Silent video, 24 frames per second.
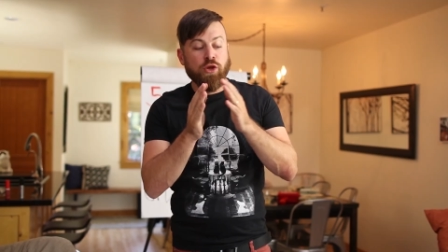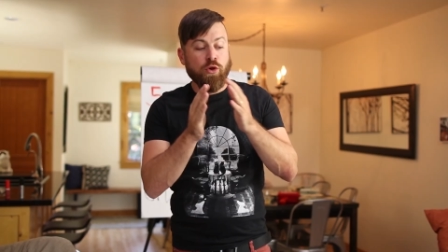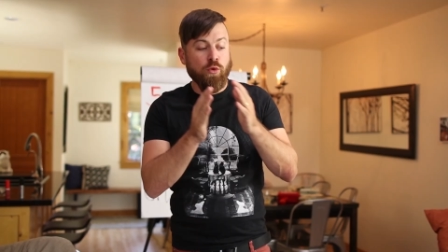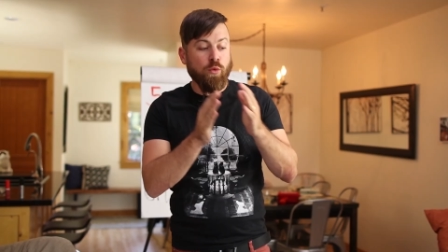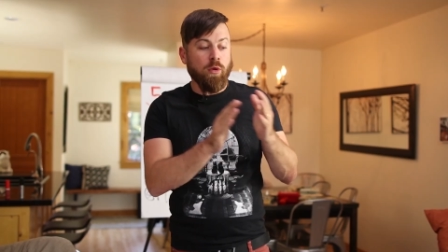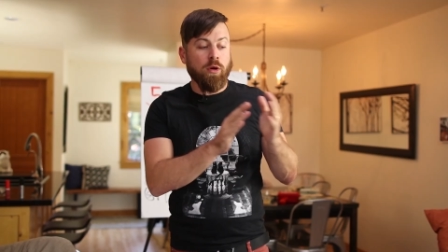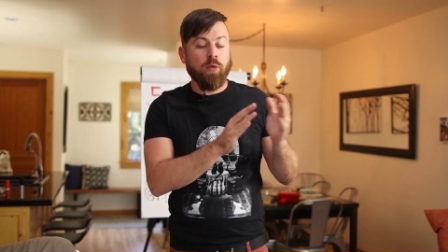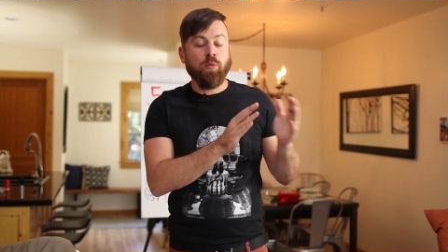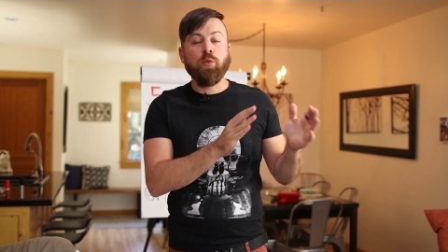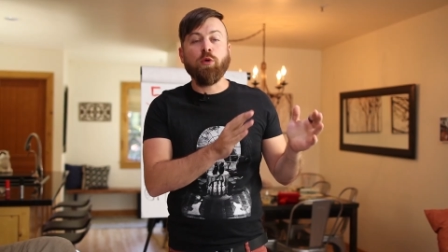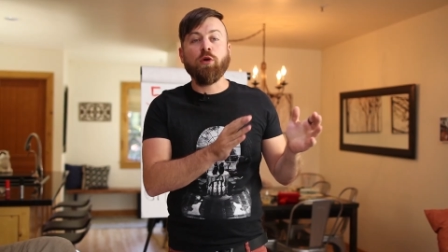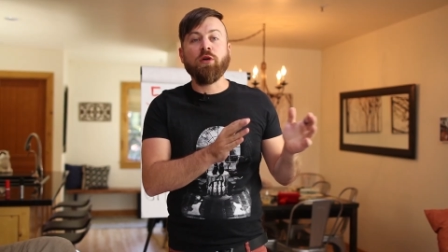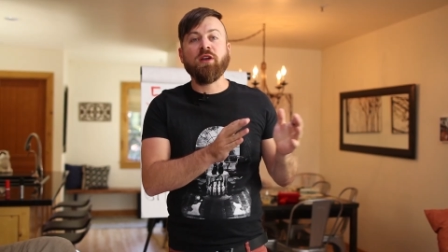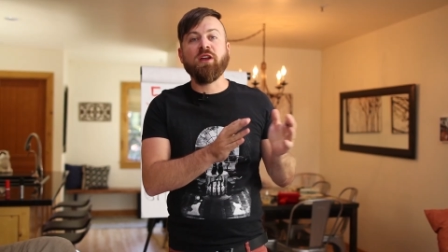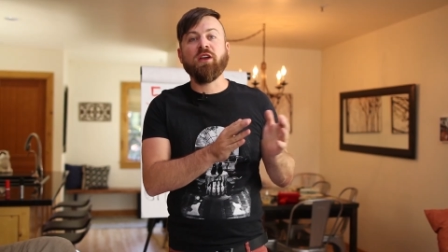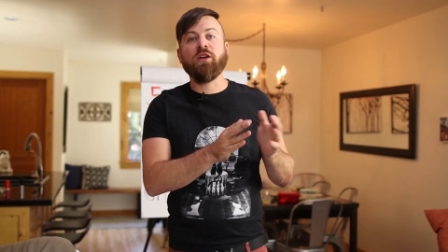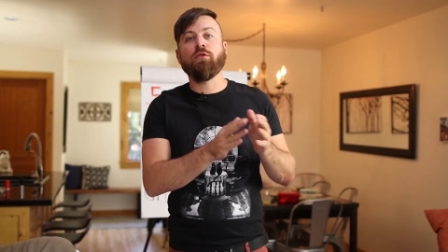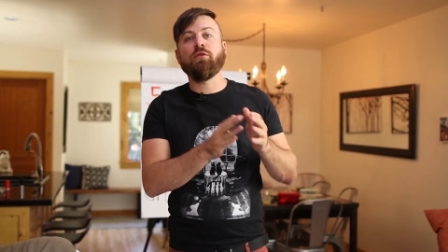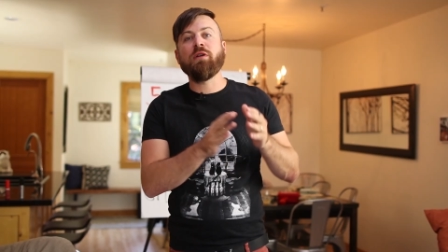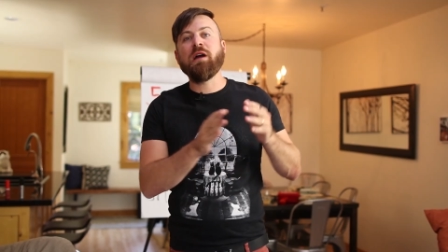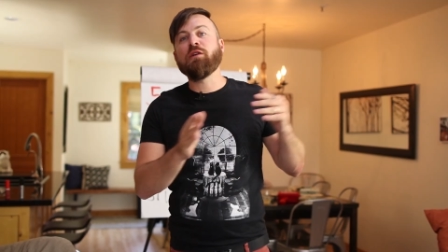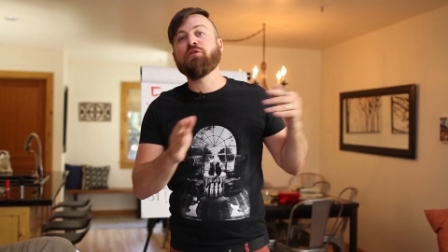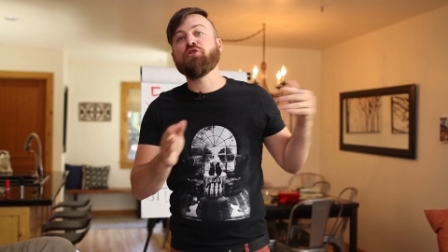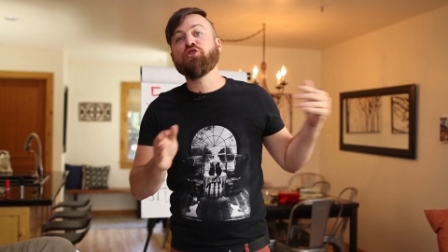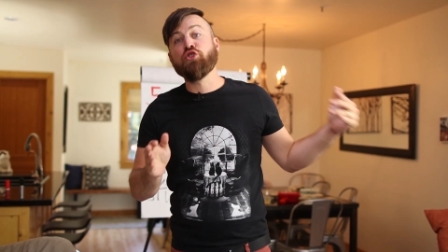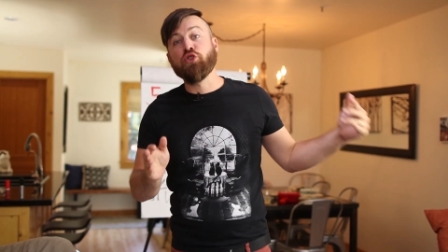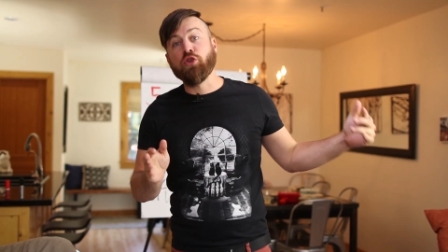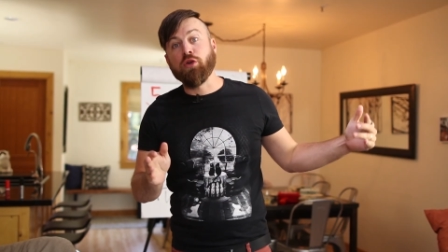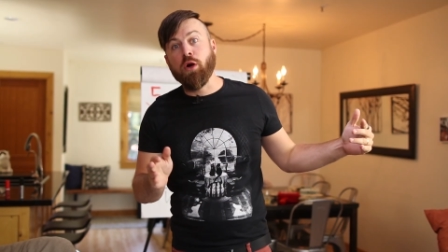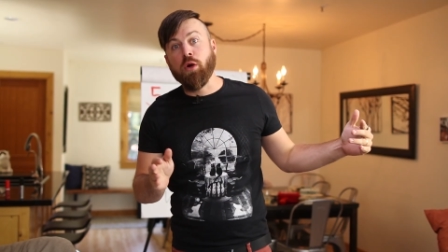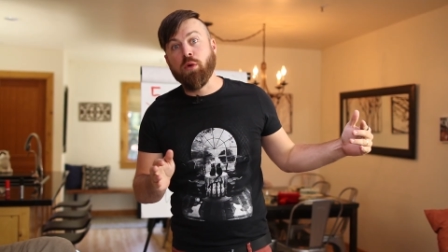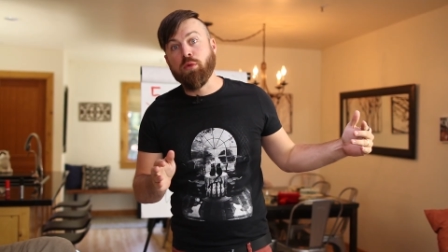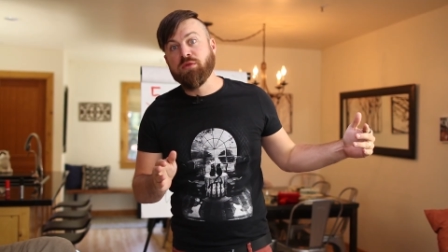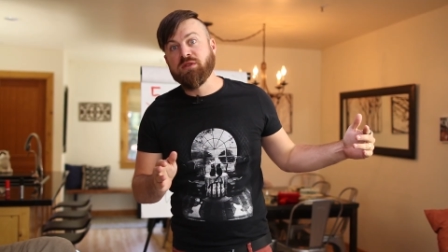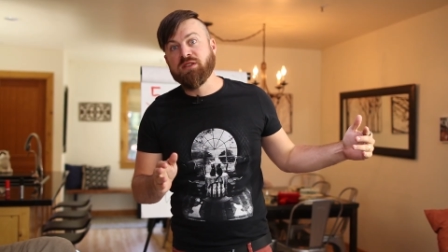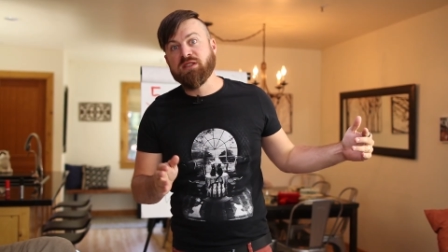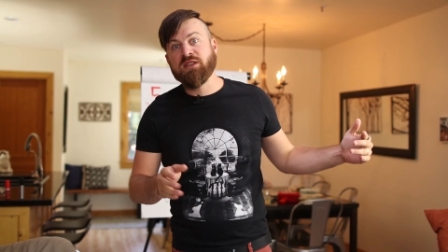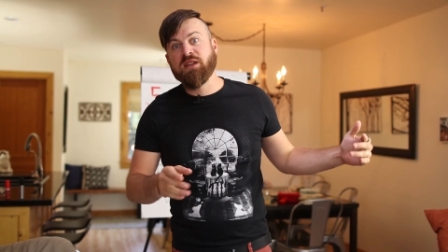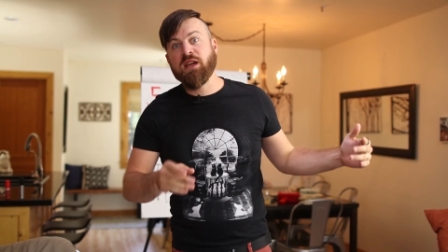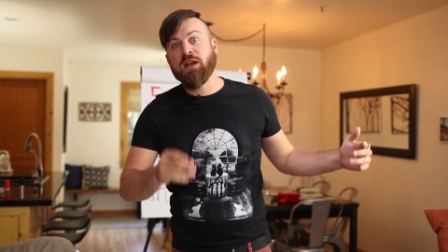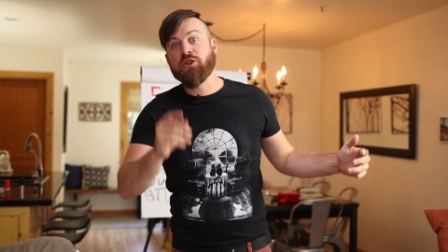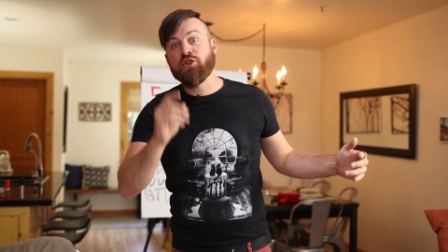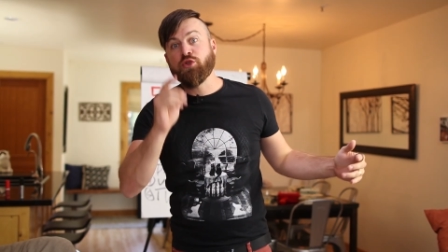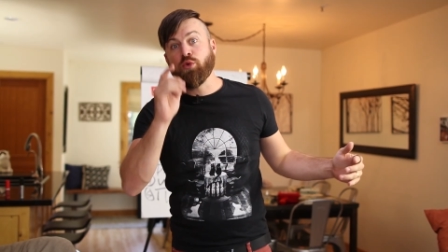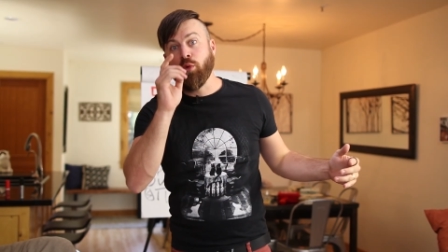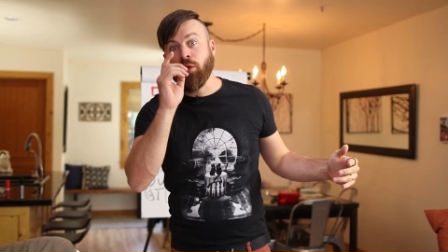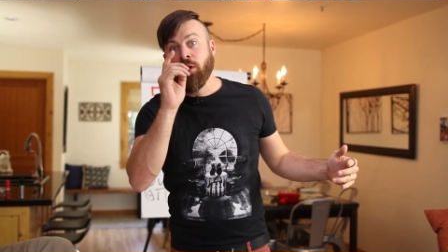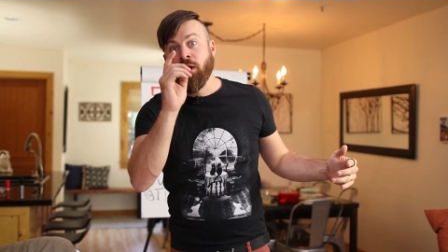you are working around your own
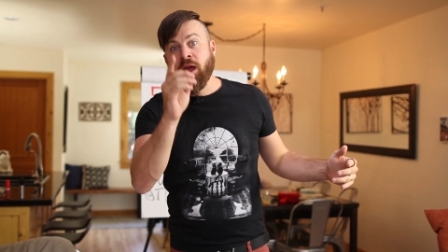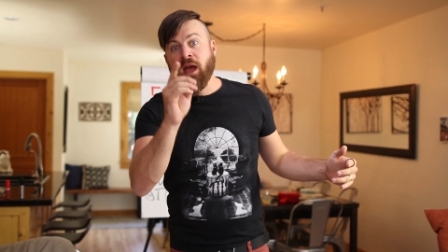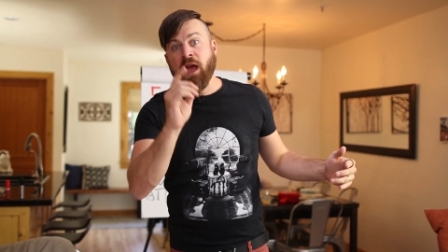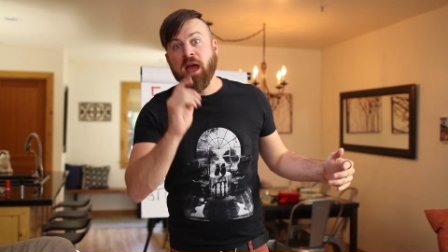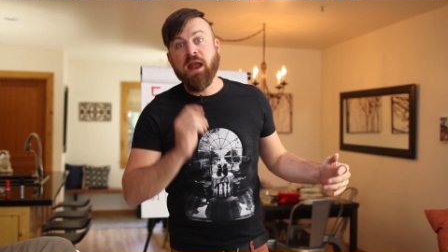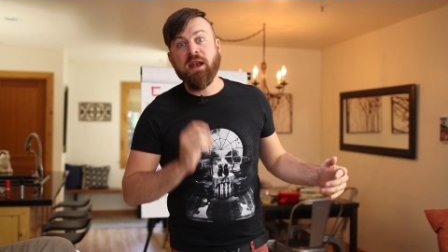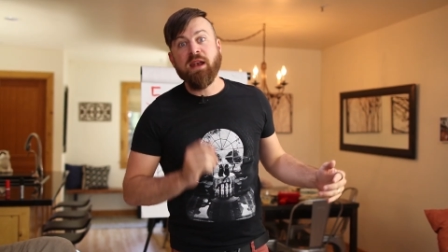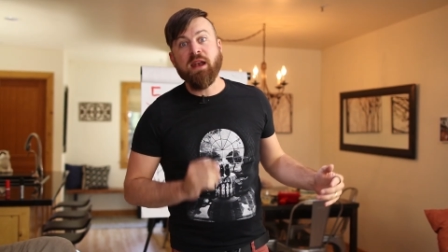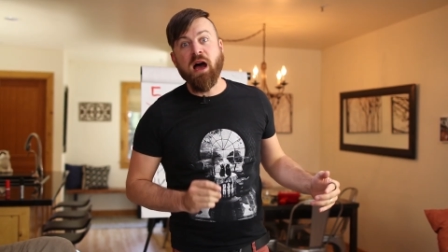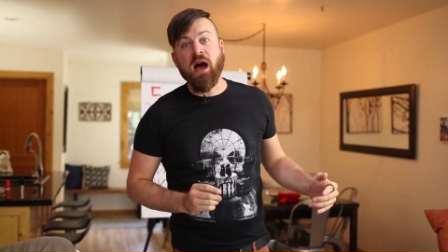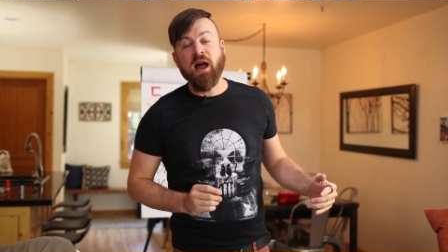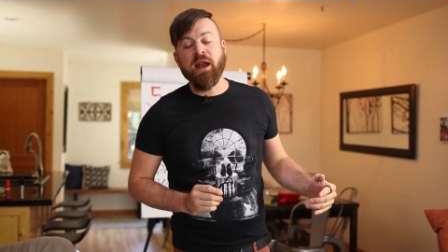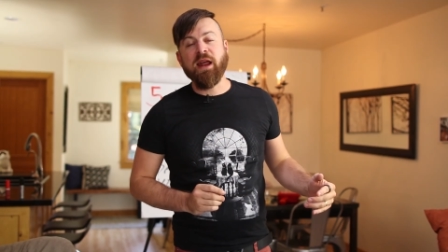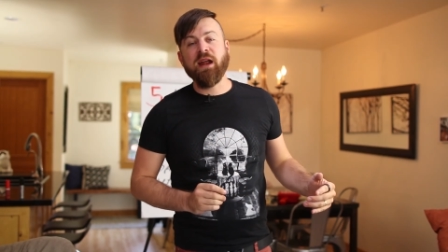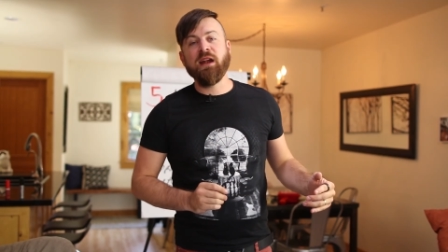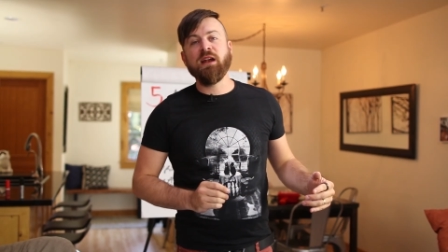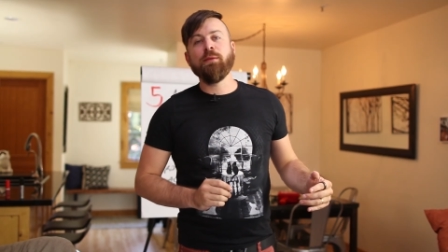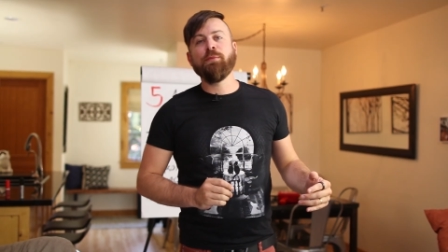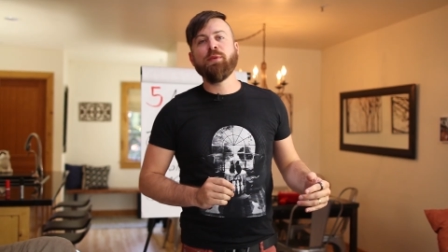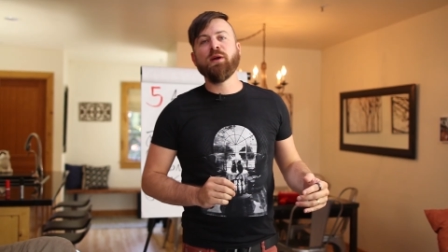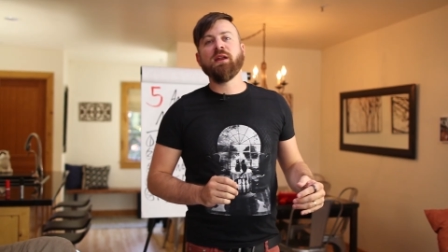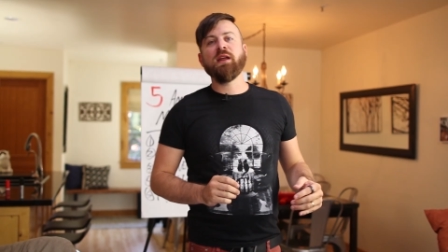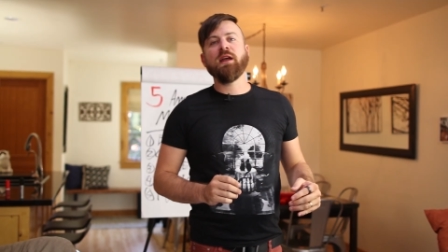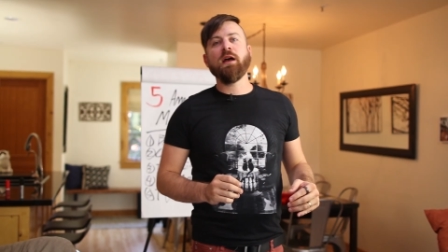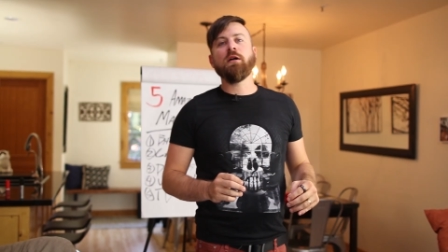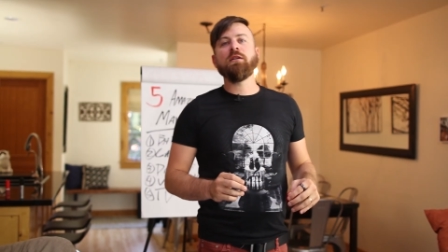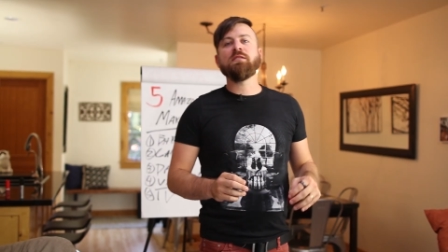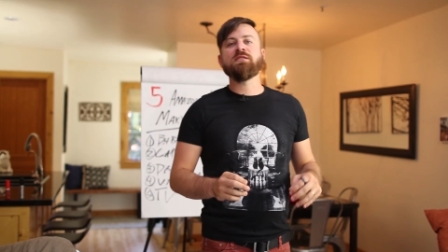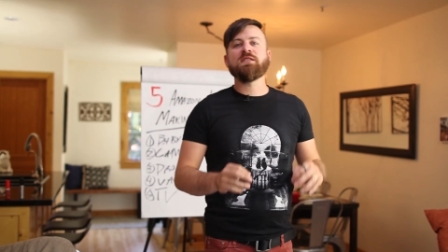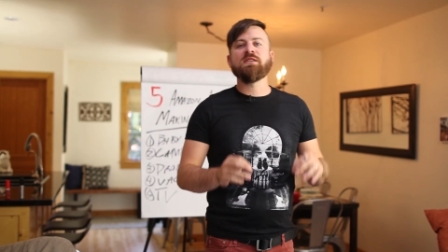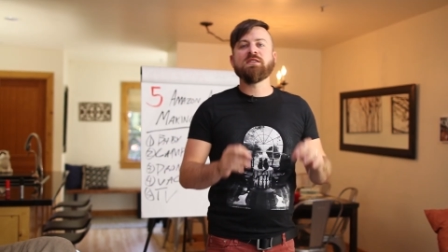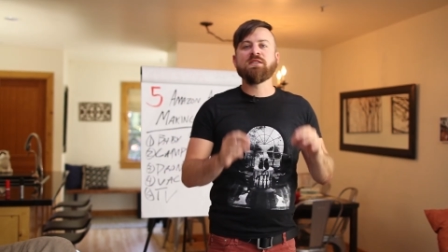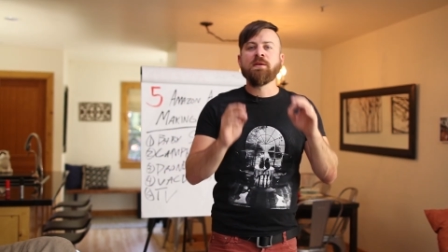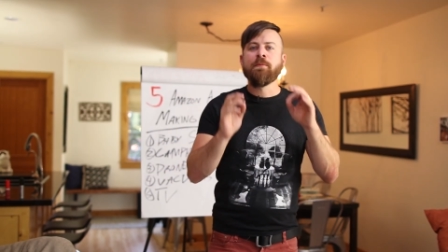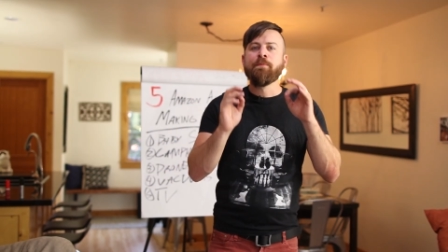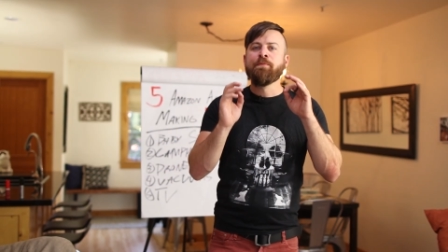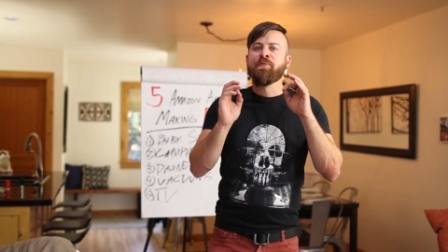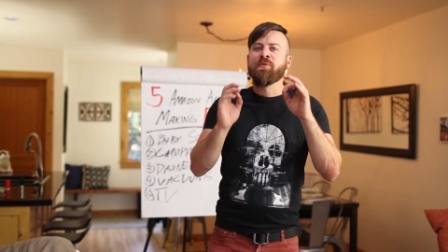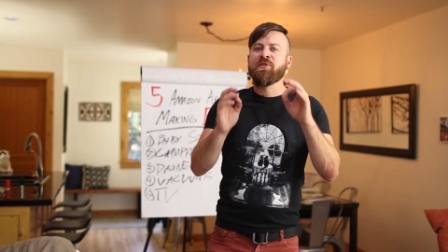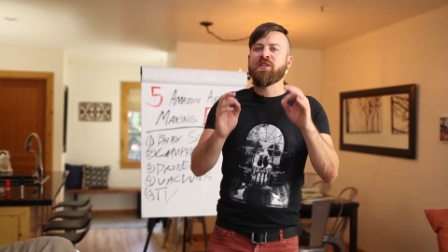schedule and not anybody else's.